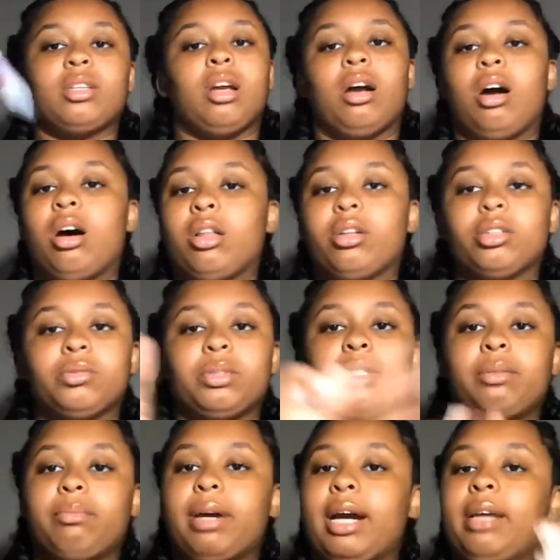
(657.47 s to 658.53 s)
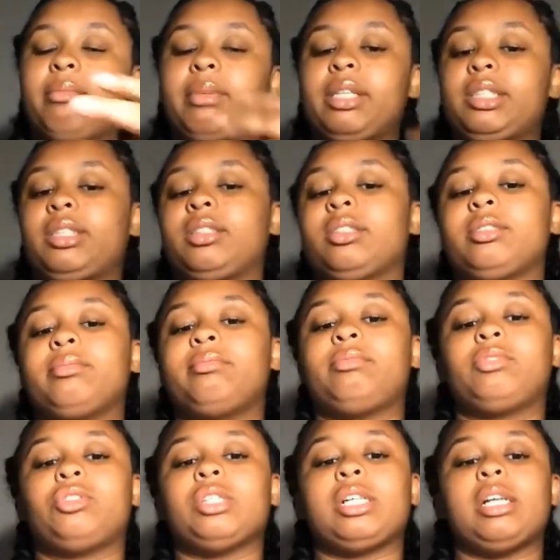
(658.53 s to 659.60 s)
All those are combined, basically.
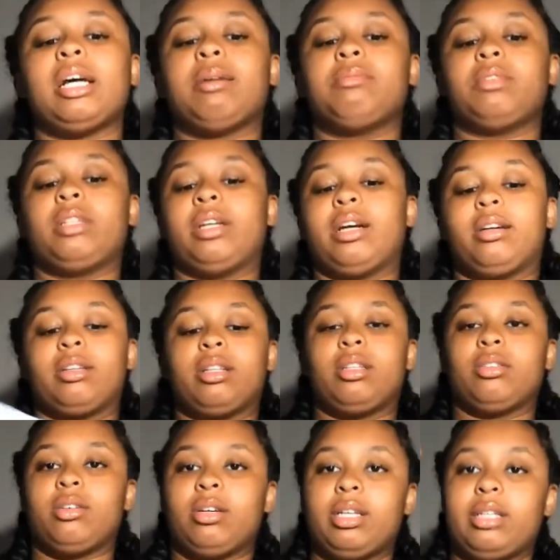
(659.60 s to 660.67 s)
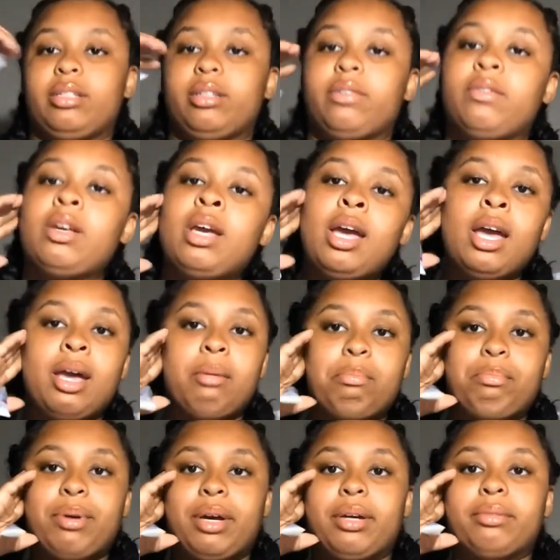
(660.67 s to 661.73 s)
Trigonometry, calculus, all that stuff.
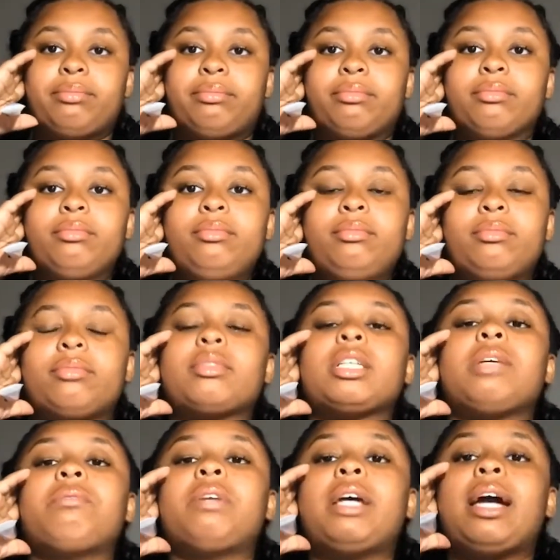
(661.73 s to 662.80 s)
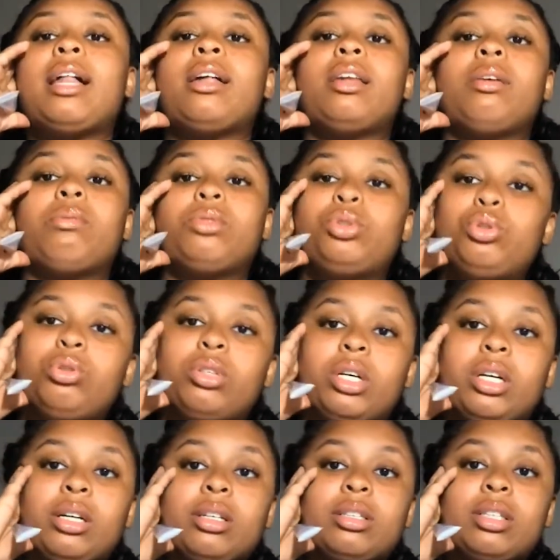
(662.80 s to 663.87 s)
But in reality, what you
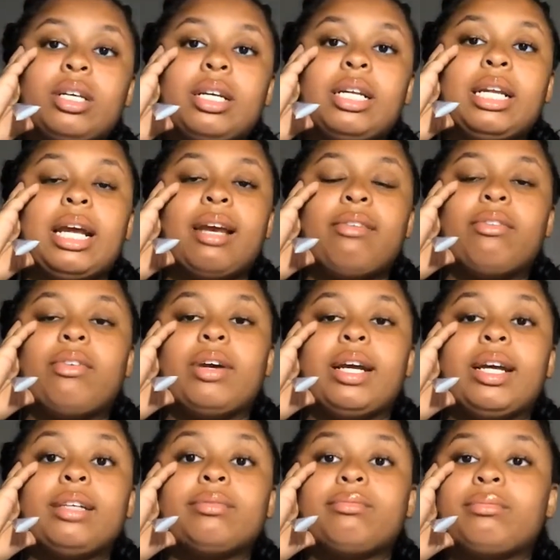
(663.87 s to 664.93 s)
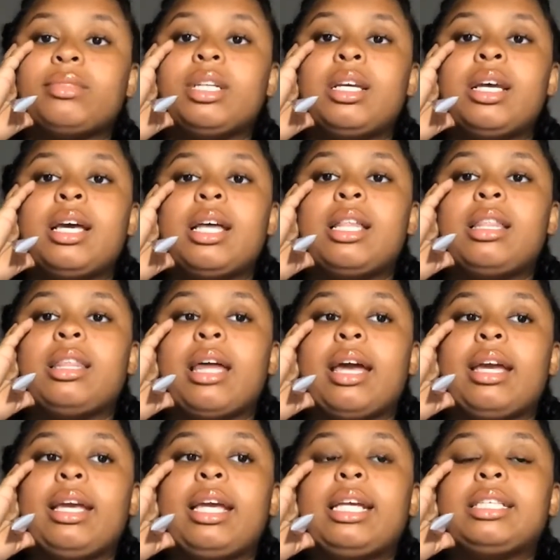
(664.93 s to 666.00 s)
learned in ninth grade,
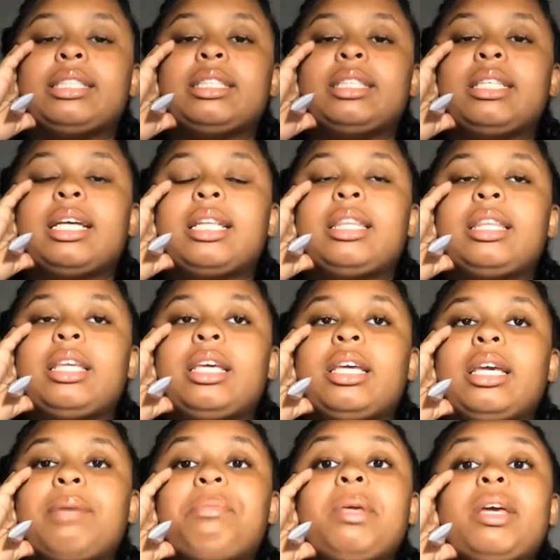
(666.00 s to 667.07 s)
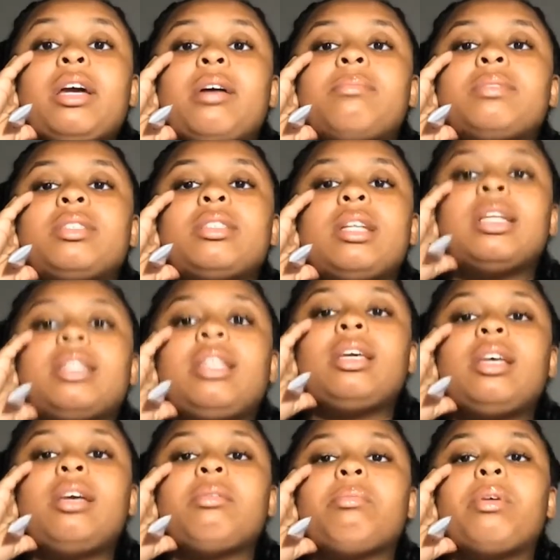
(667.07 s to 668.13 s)
like, it's nothing, it becomes
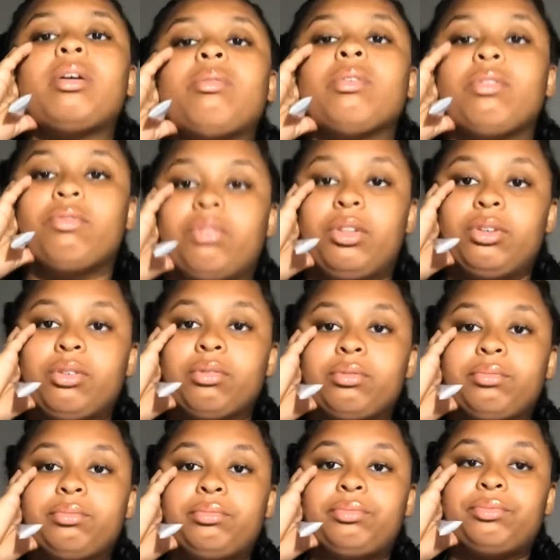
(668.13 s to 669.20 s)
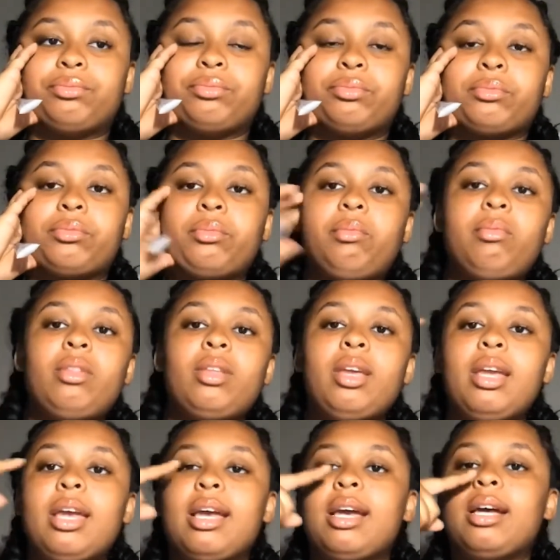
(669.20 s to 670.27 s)
nothing but review.
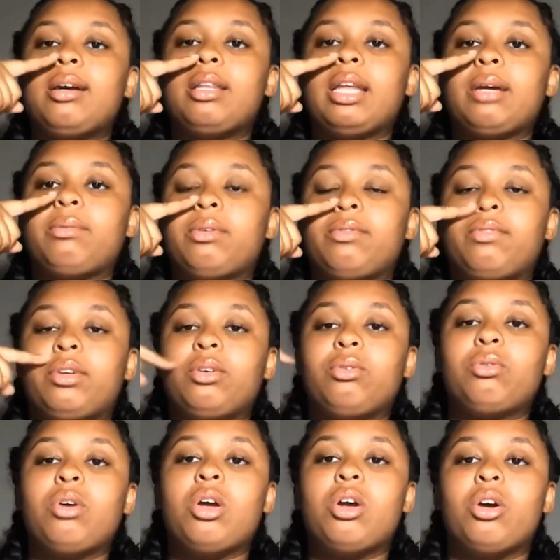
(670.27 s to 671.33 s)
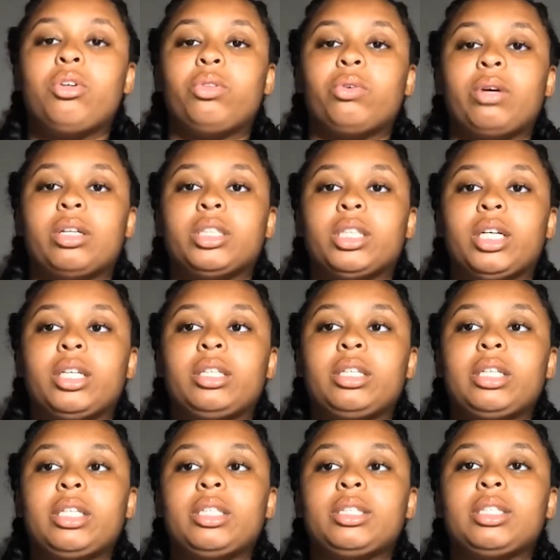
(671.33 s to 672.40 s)
Like, review throughout the other
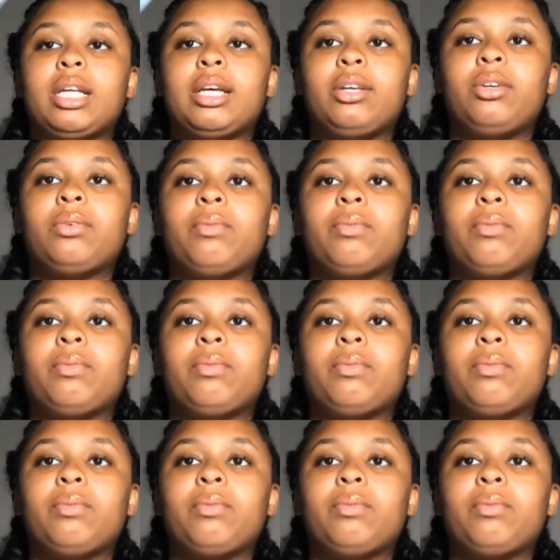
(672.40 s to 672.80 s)
years. Like,